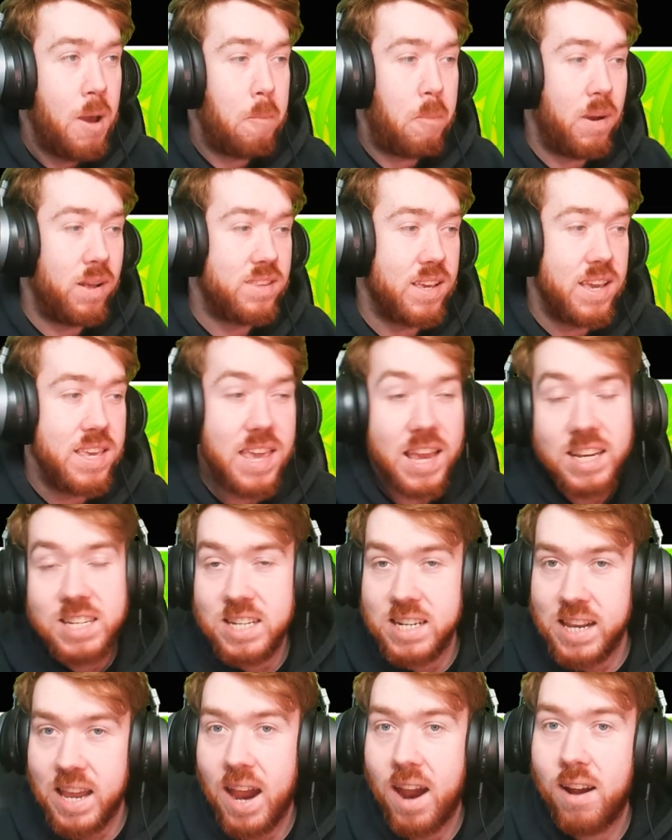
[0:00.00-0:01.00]
But yeah,
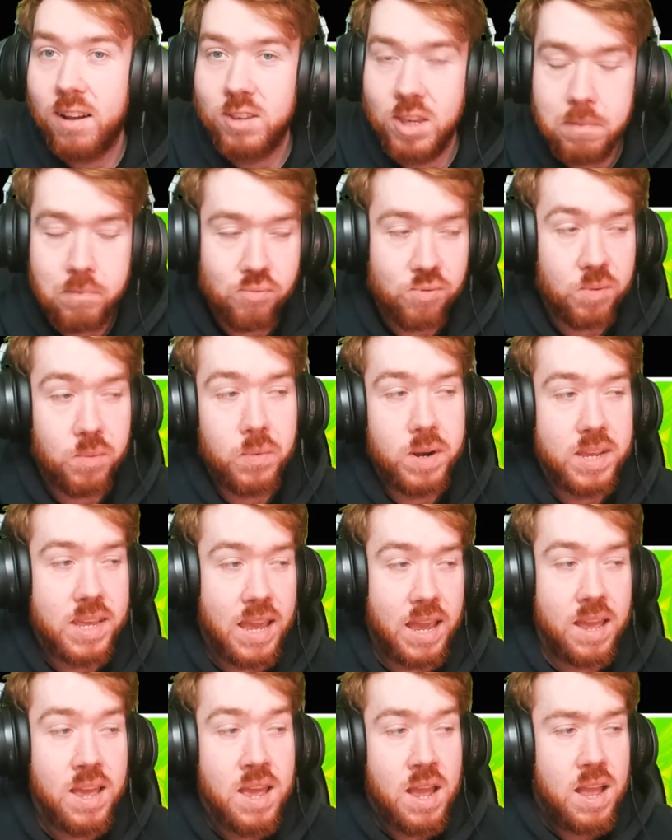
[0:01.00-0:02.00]
she's a character you probably want to
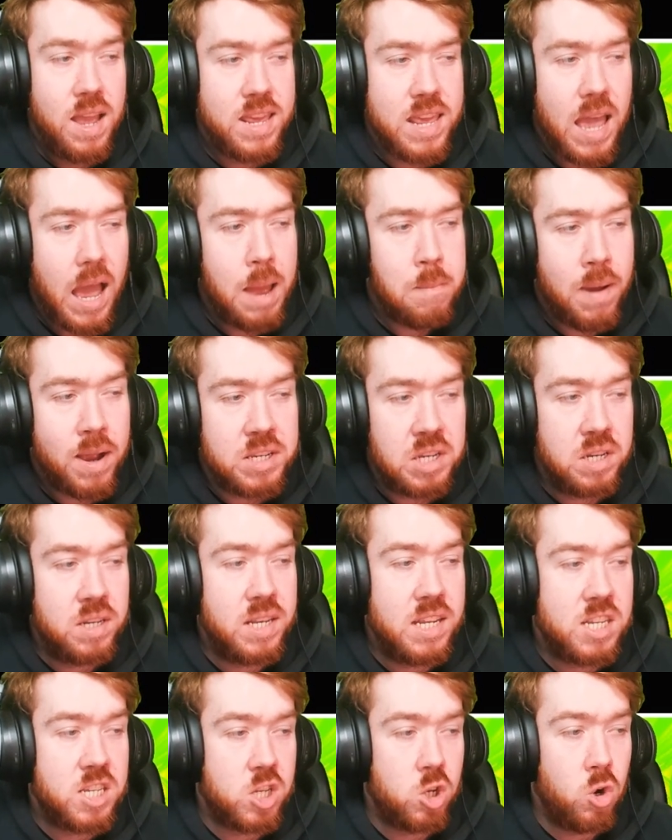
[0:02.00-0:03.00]
get. Yeah, I imagine
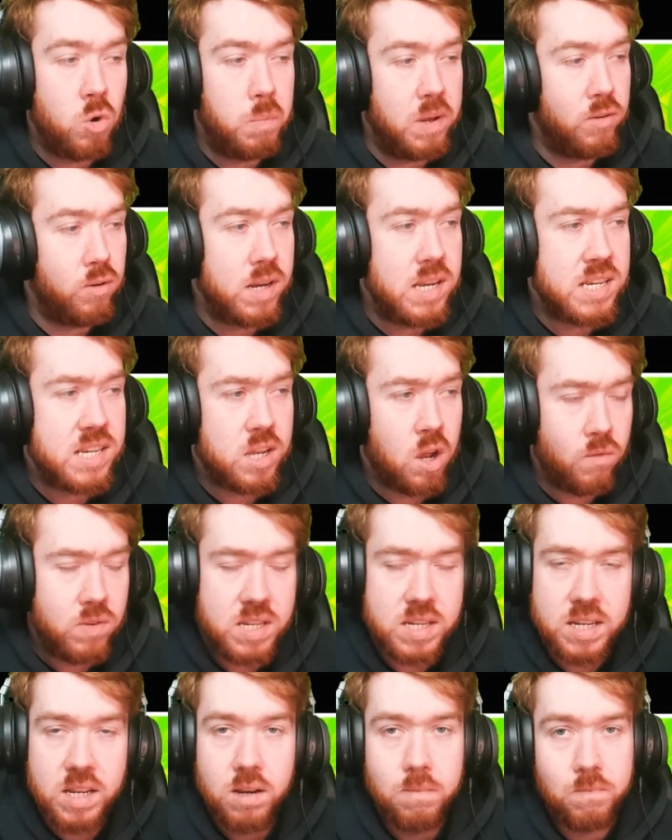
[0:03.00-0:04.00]
these two will be released
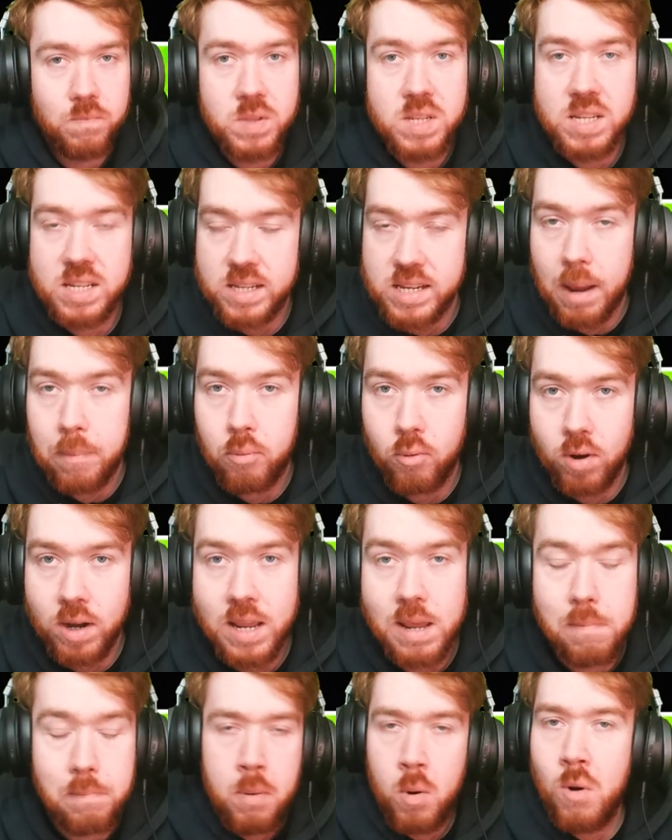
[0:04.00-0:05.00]
obviously
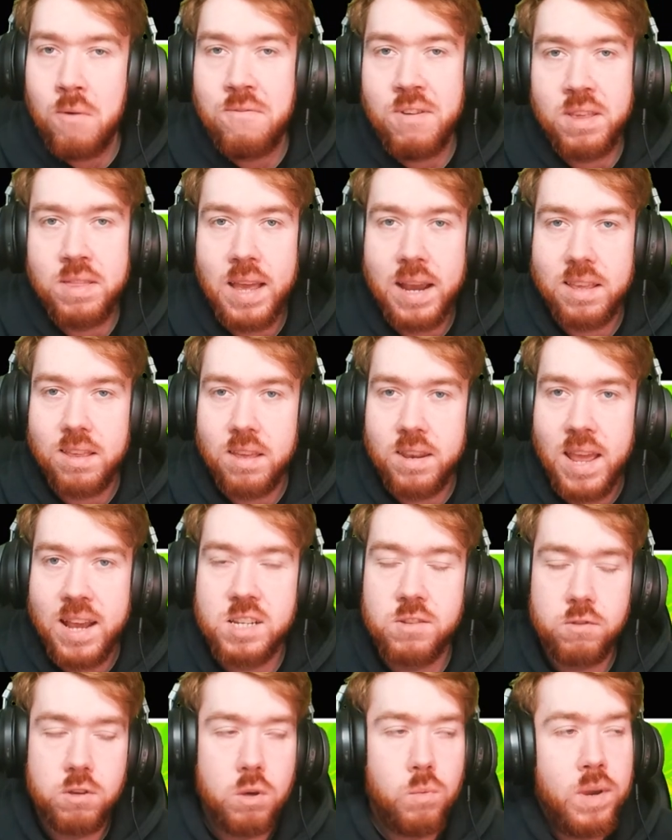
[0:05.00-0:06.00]
separately, but within like the
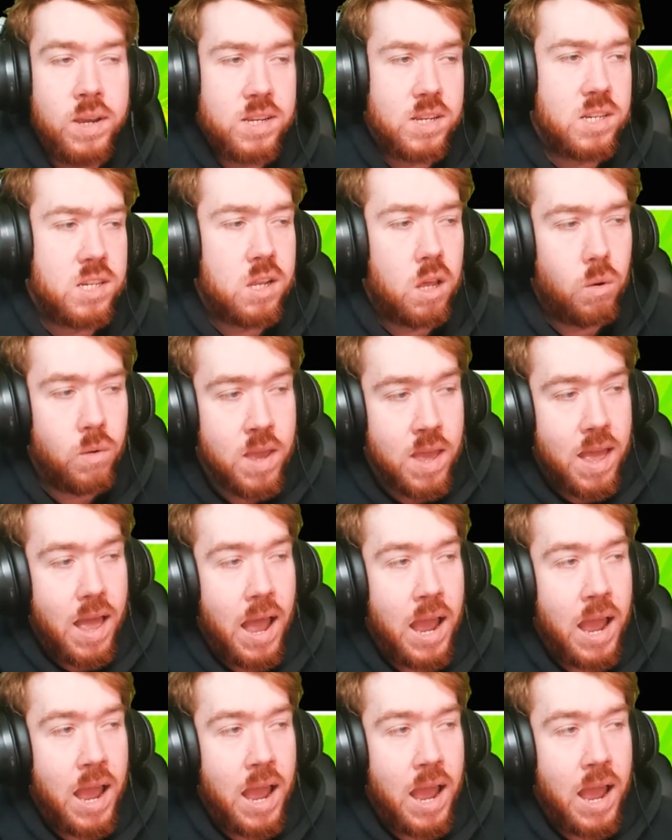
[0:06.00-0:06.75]
next few weeks or so.